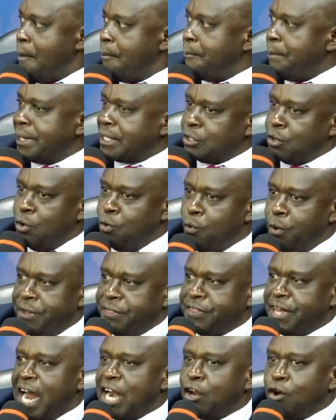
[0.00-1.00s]
But
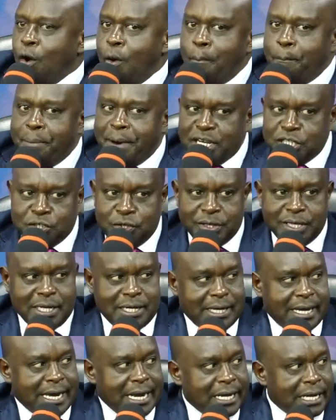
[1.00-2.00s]
with that compassion
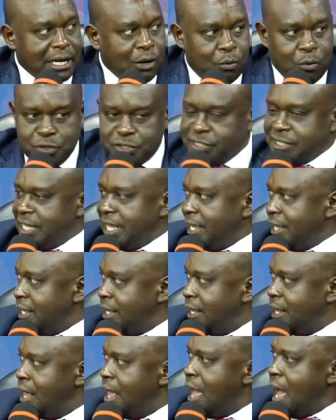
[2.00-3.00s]
that Elder was saying,
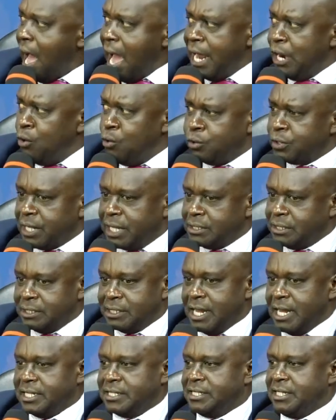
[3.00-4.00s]
I looked at
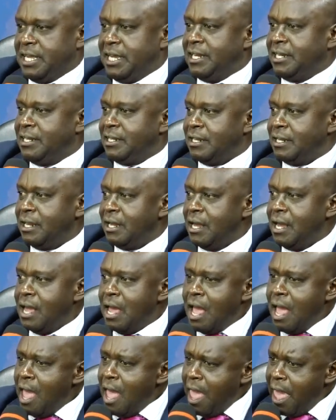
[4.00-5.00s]
it and said,
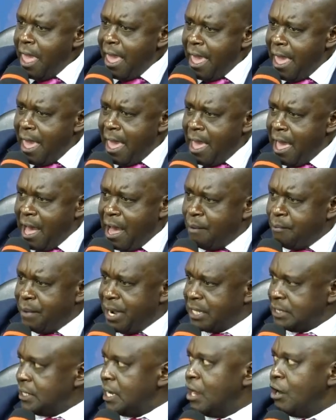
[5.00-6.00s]
I'm
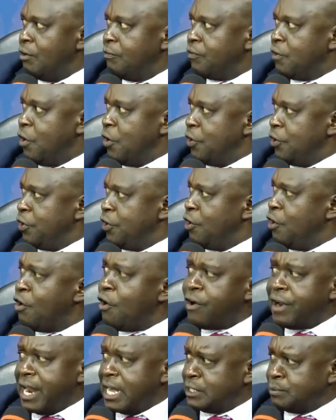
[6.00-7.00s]
a child of God.
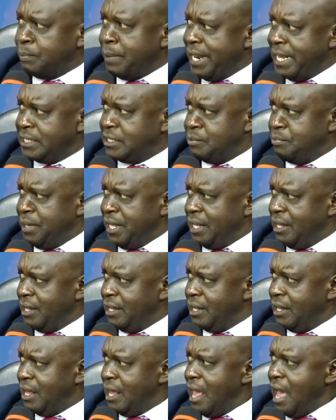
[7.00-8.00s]
God has blessed me.
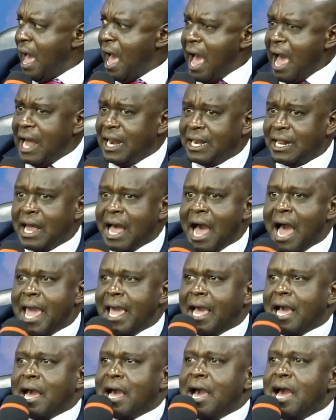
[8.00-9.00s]
And
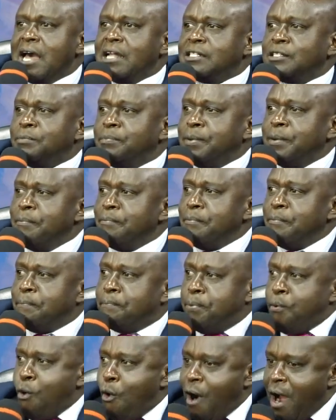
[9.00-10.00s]
I can't be
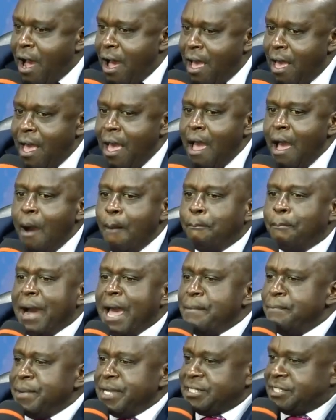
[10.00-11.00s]
poor
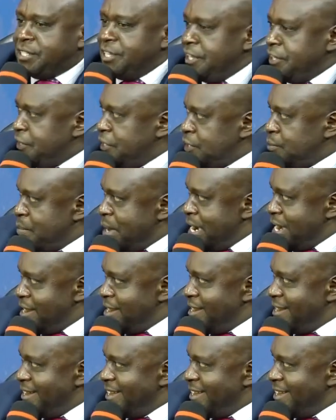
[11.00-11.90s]
by missing this money.